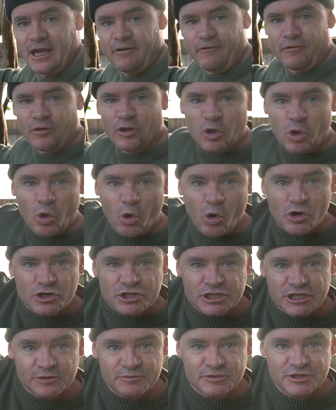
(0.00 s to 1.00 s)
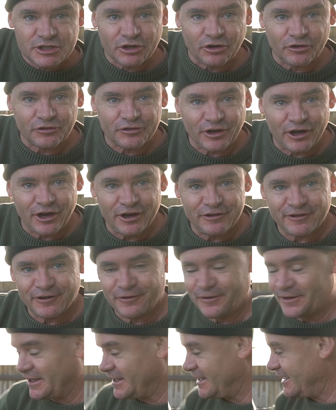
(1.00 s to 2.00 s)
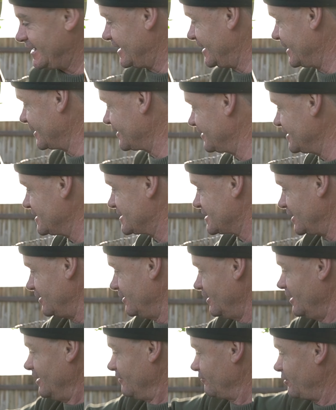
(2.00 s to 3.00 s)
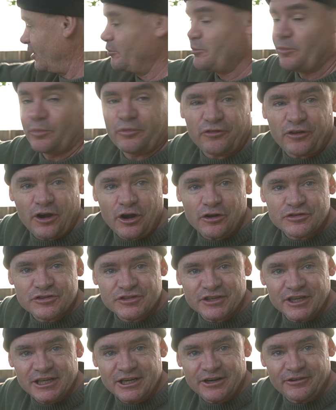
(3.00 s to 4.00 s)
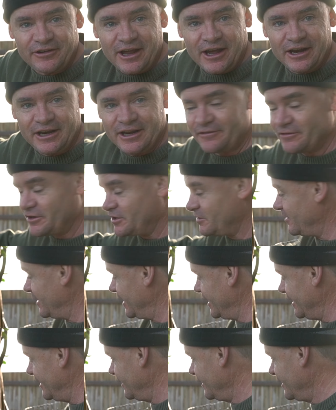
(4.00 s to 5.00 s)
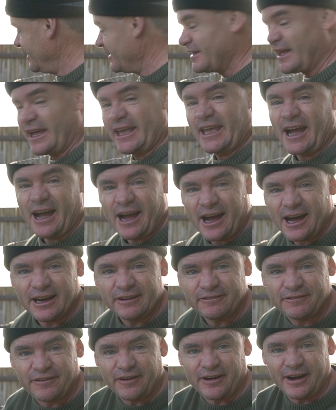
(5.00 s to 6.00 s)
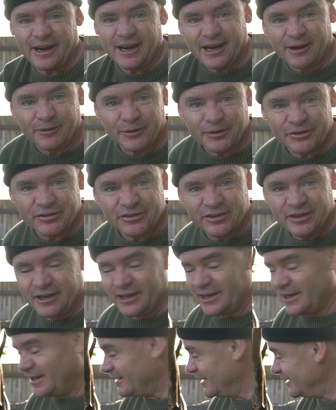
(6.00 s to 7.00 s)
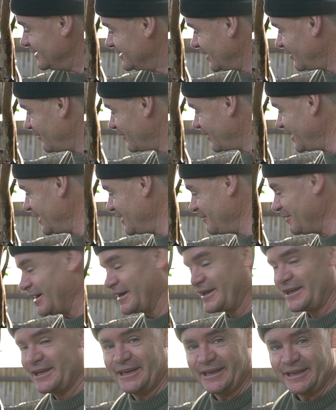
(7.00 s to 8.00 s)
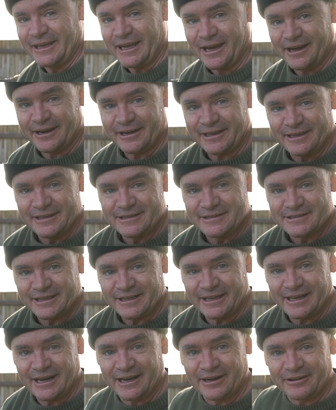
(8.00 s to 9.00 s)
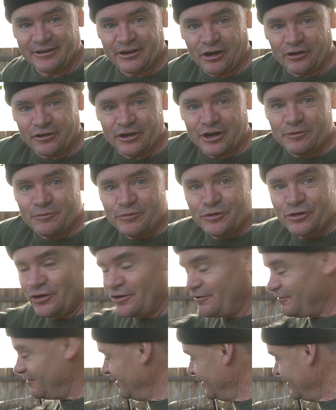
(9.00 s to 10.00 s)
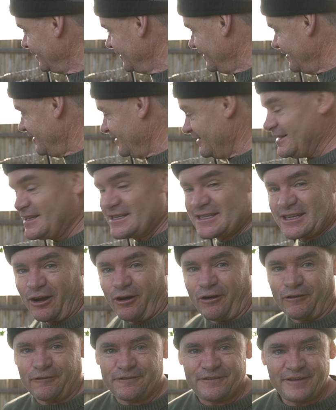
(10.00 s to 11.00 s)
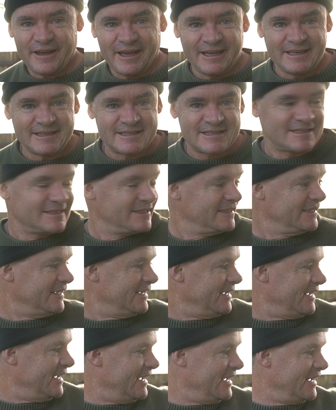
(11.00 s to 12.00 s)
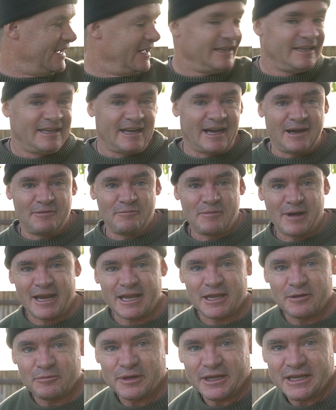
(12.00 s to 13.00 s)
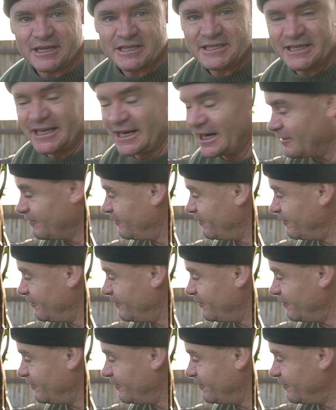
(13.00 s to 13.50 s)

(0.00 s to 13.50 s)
and launching themselves over when they get hungry. So if I throw seed around everywhere, they hunt for hours. And then don't worry about getting out again until they get hungry. I've got to move this whole fence and make a bigger setup